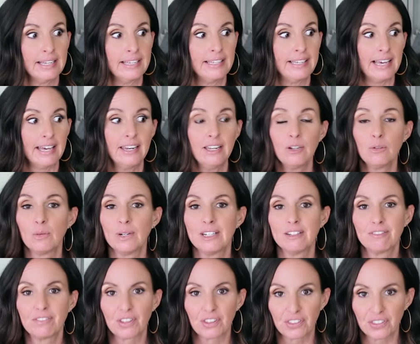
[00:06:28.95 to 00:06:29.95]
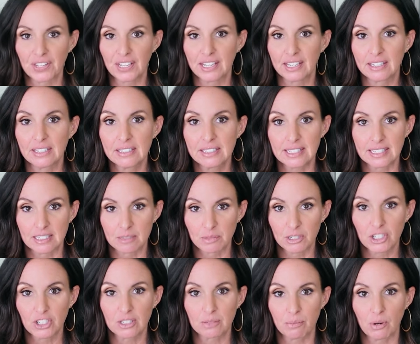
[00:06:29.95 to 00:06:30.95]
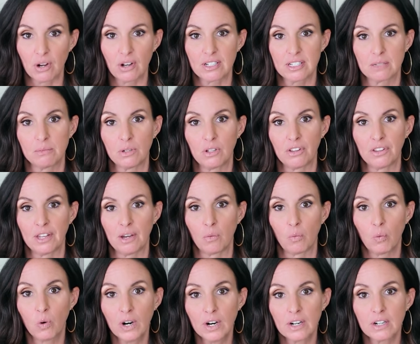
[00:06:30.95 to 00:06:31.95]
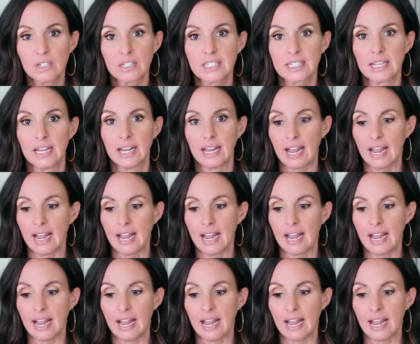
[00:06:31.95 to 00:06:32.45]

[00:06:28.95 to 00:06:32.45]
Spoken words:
getting rid of the things as much as possible that weren't,